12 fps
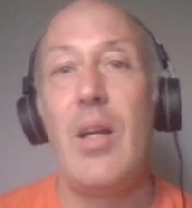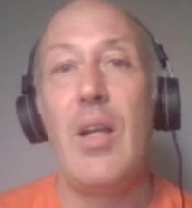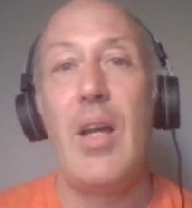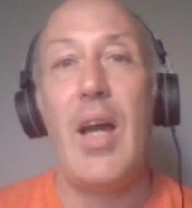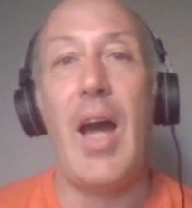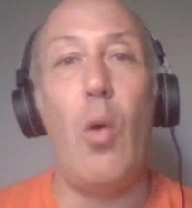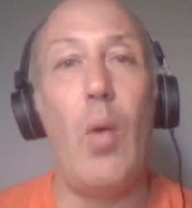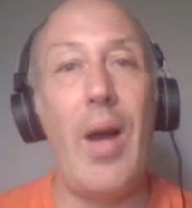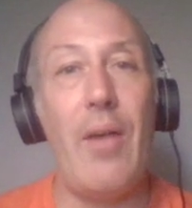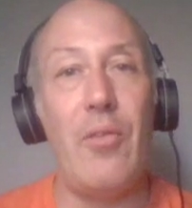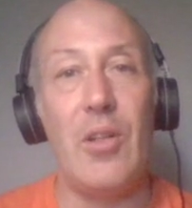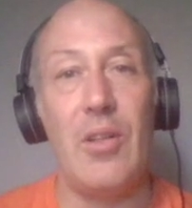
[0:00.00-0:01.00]

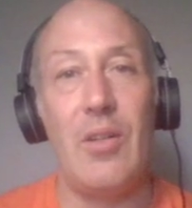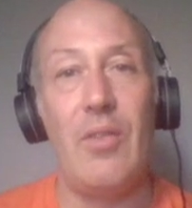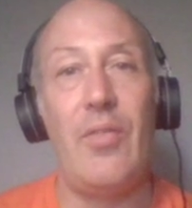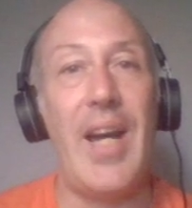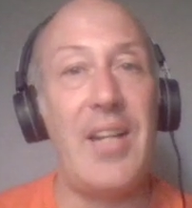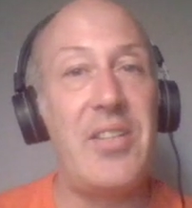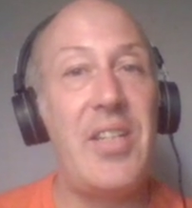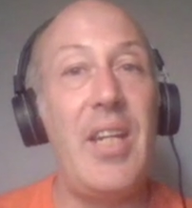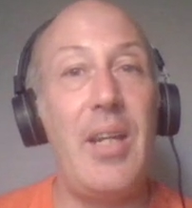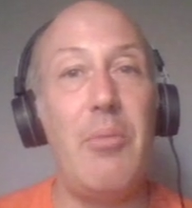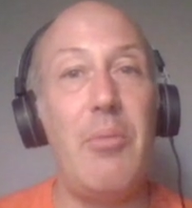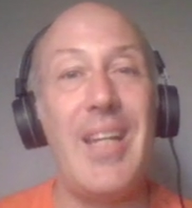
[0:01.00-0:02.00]
However, that
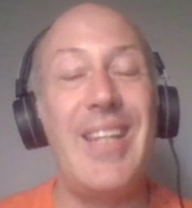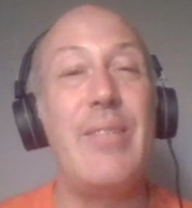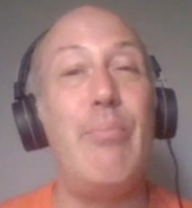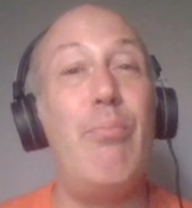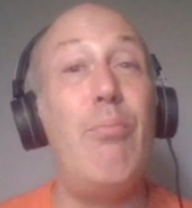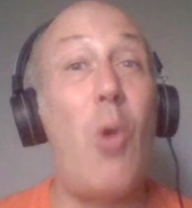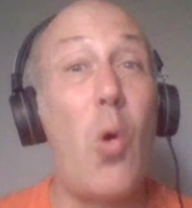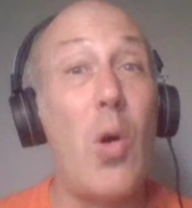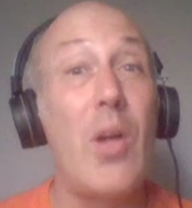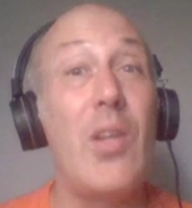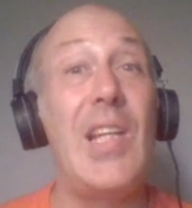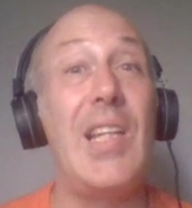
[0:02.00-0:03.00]
team is
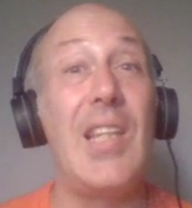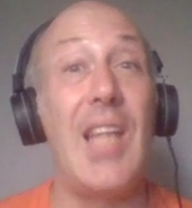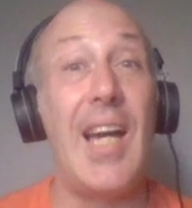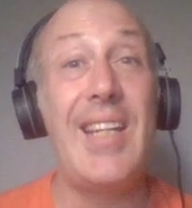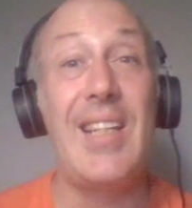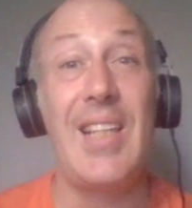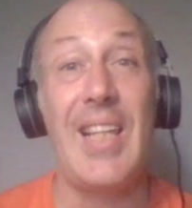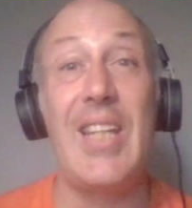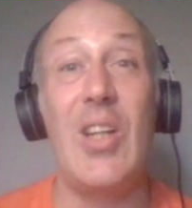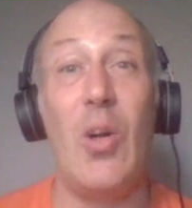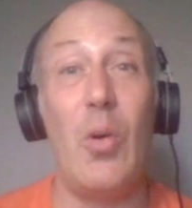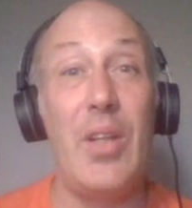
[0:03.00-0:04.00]
more than likely
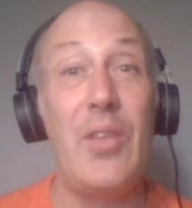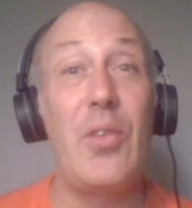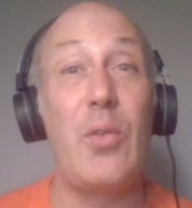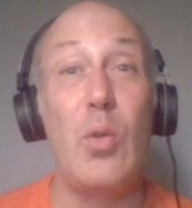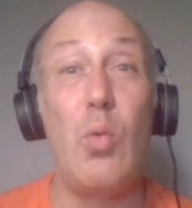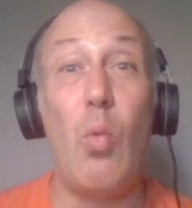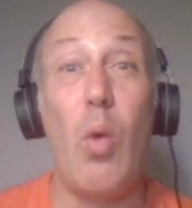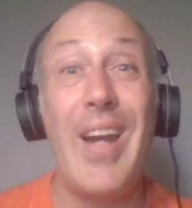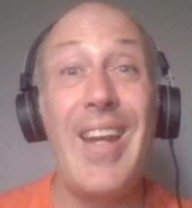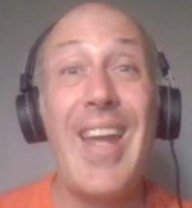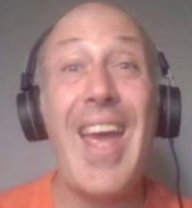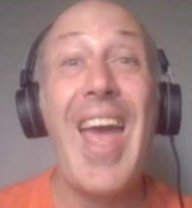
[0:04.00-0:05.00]
going through
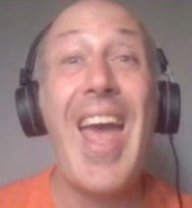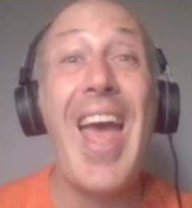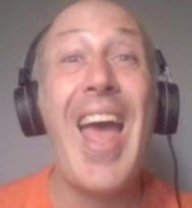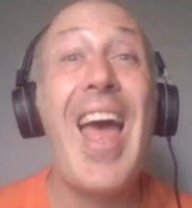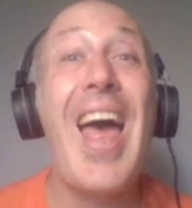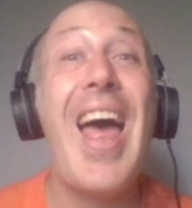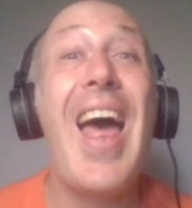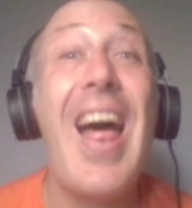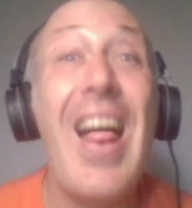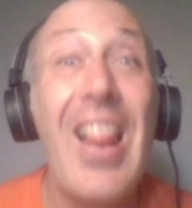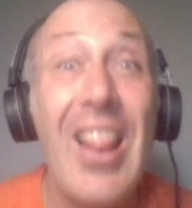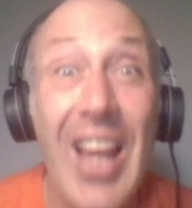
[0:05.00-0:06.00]
one
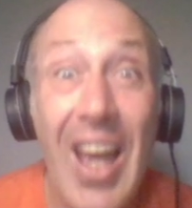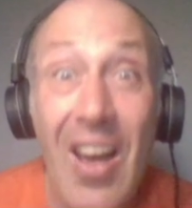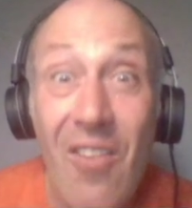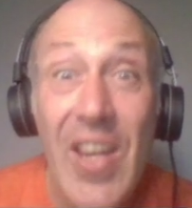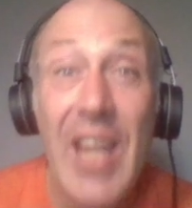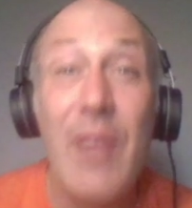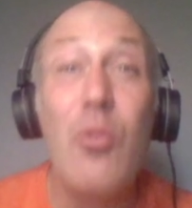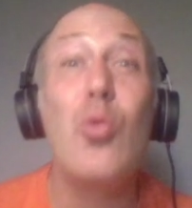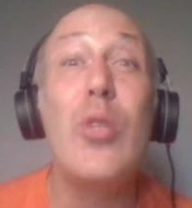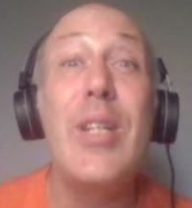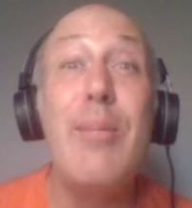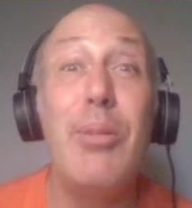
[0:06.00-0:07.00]
hell of a
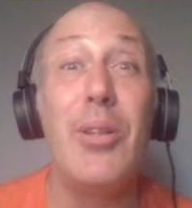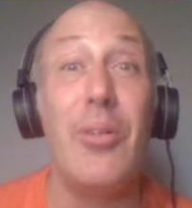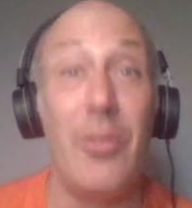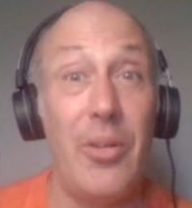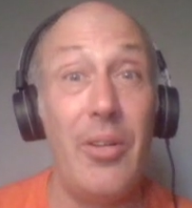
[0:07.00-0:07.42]
rebuild